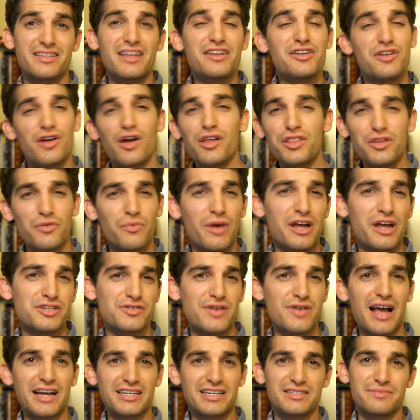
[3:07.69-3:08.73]
then you're on the right
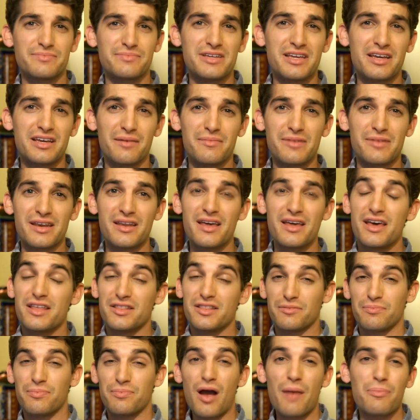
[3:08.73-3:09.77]
track to becoming
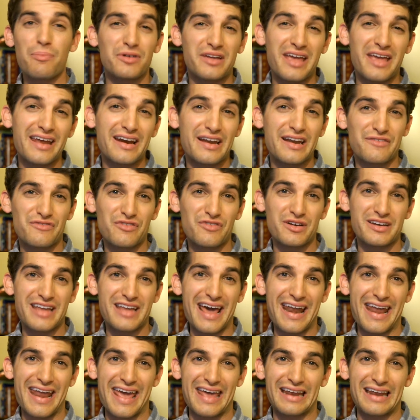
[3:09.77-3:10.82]
the proper candidate for a
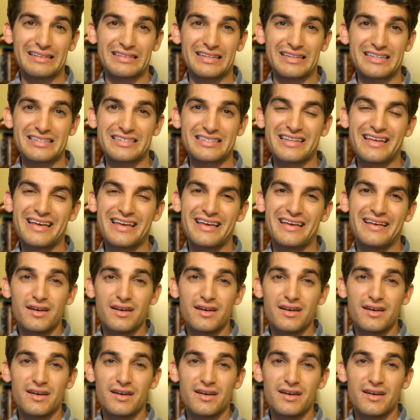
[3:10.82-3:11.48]
data analyst.